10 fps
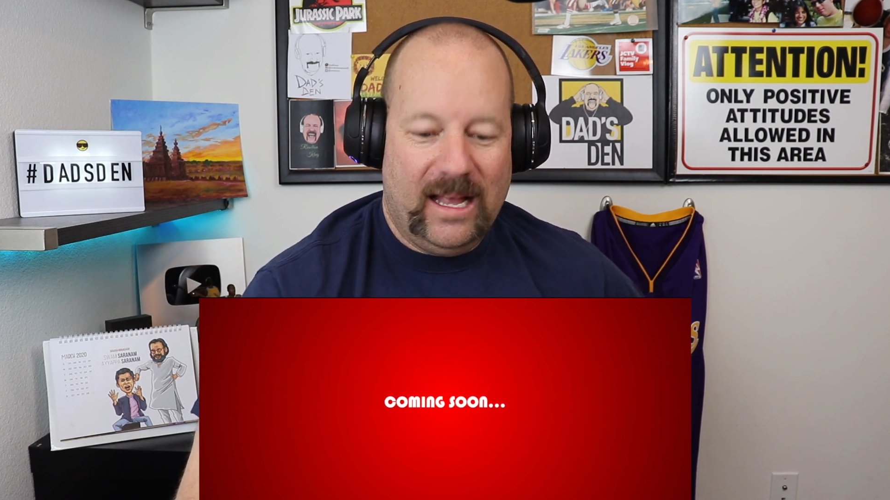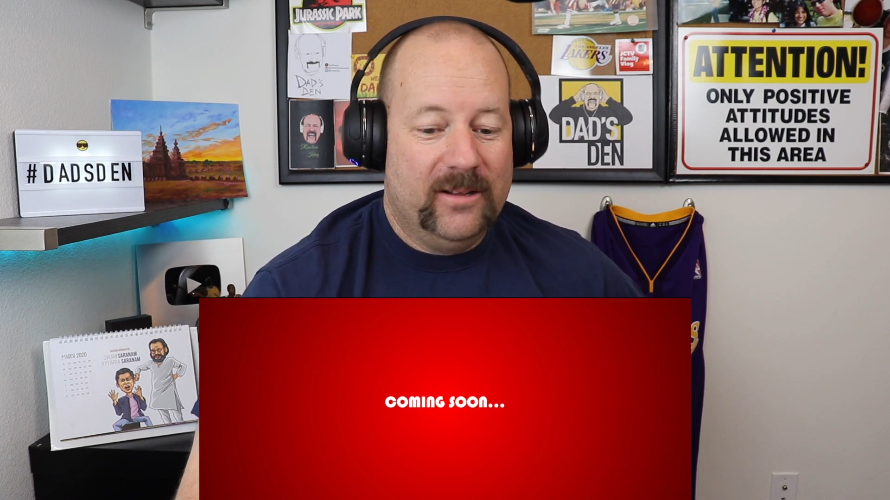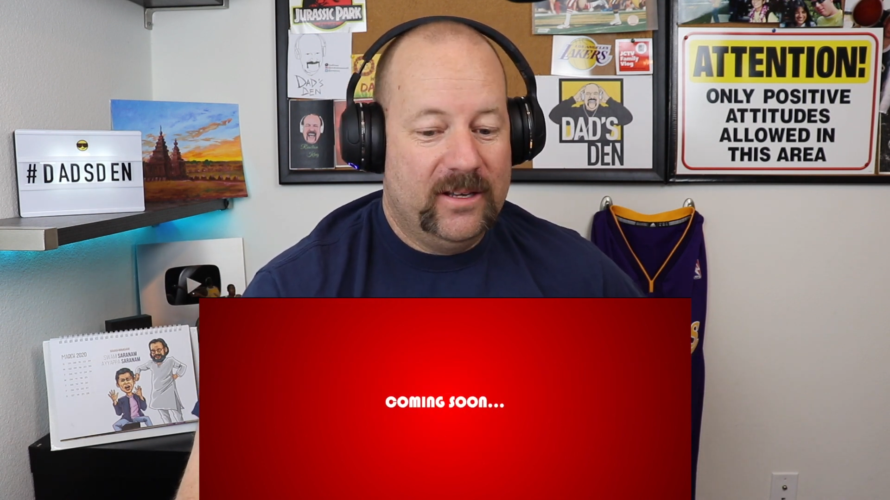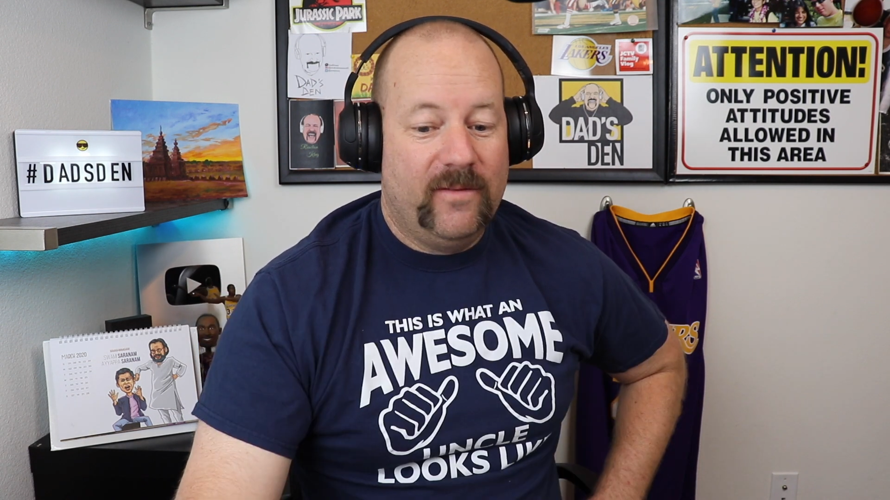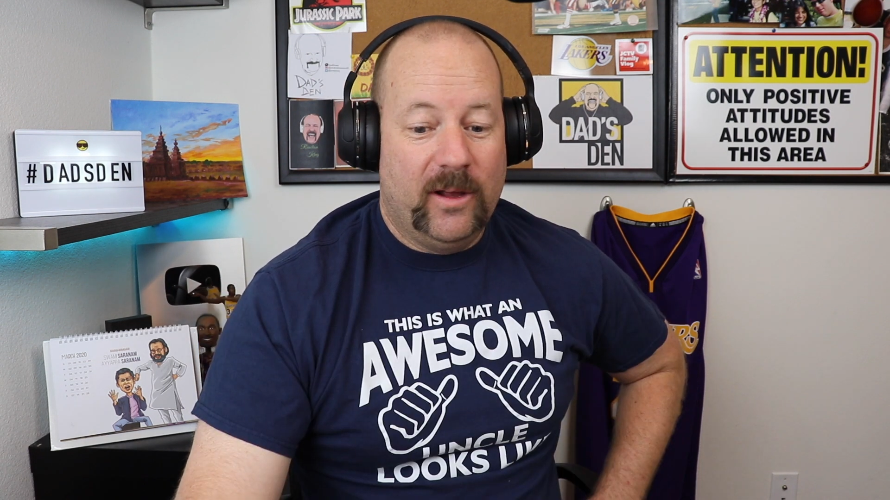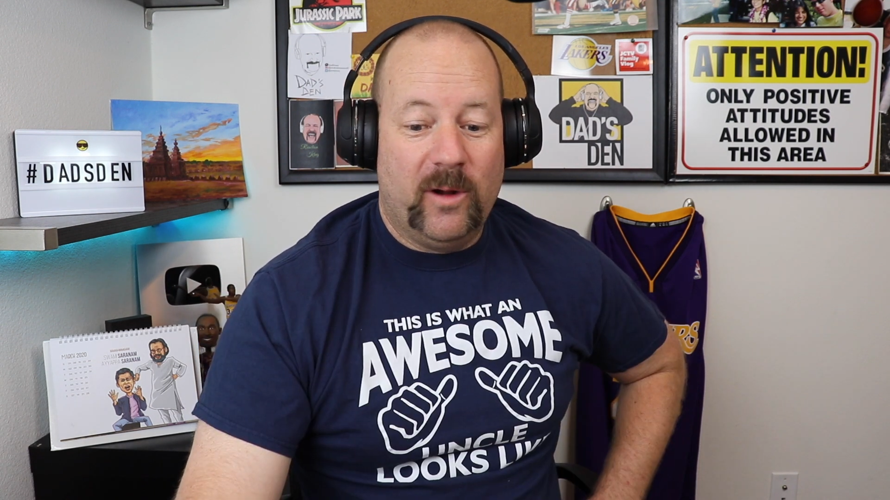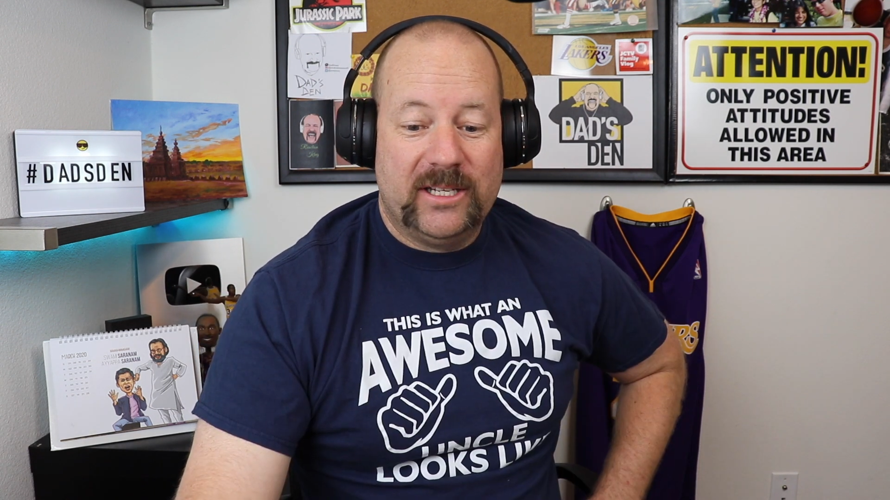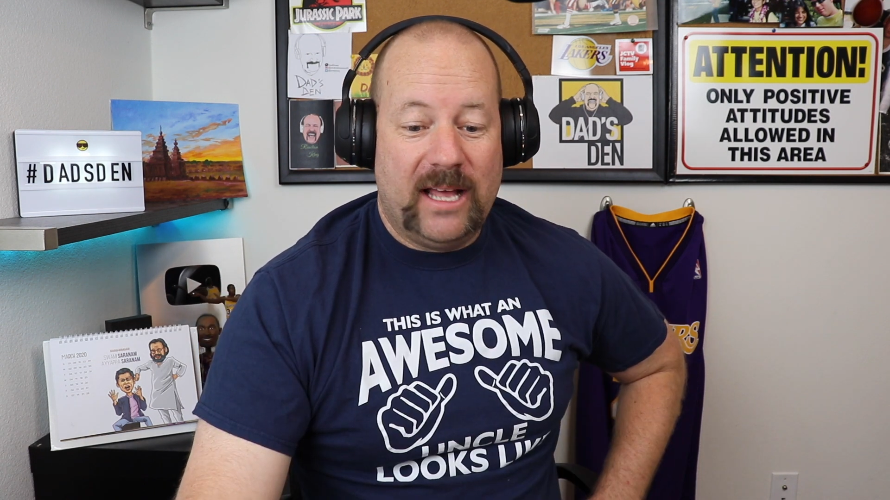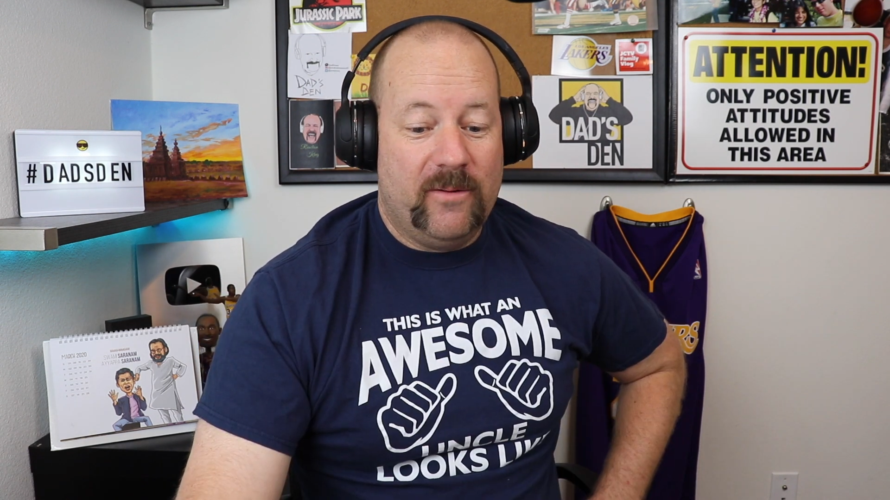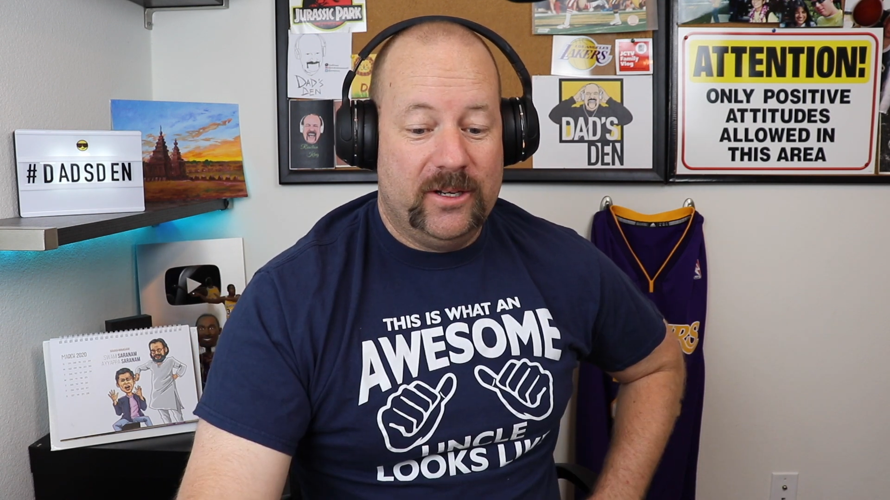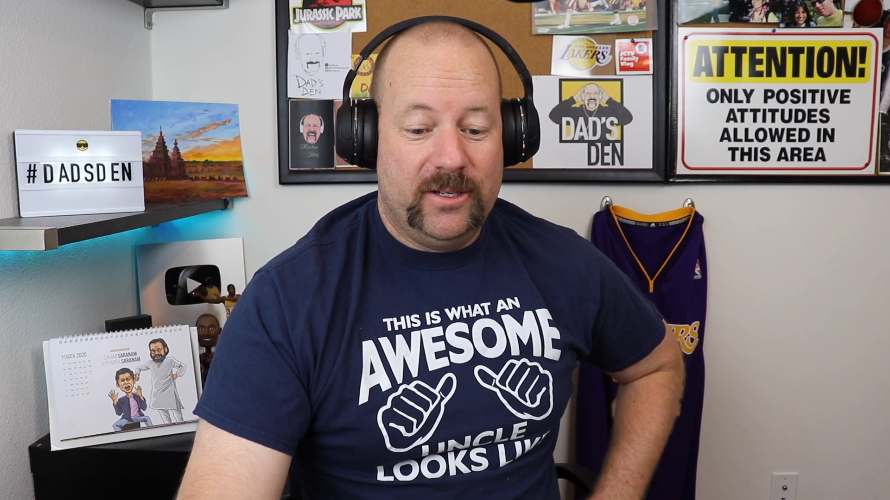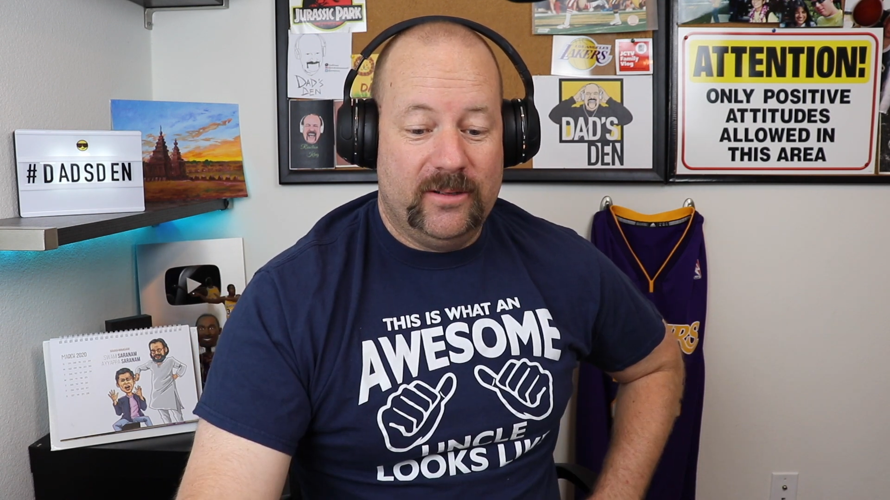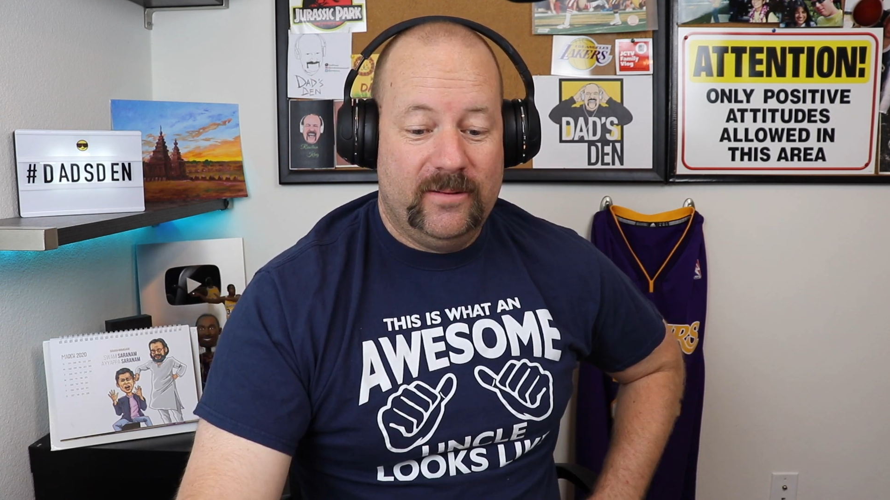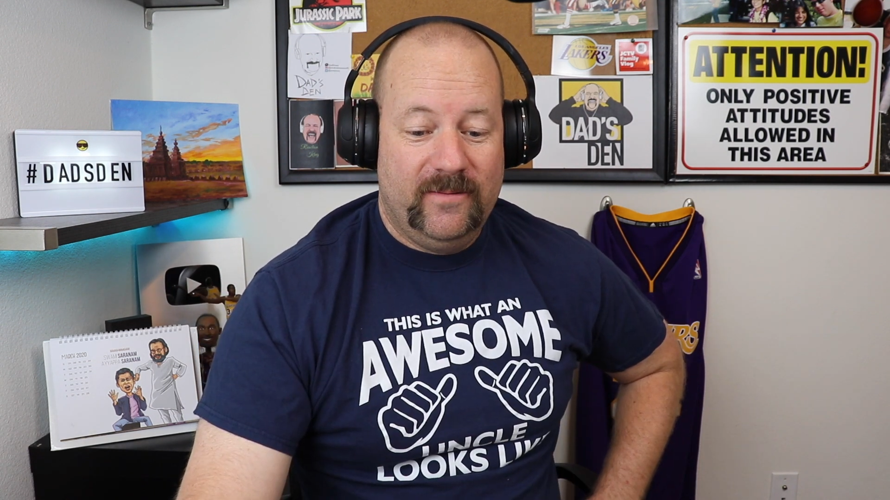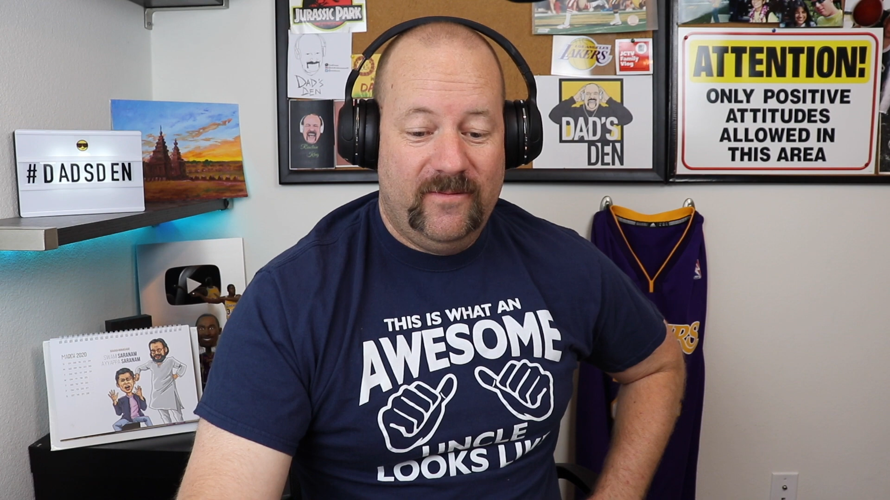I'll definitely watch that one too.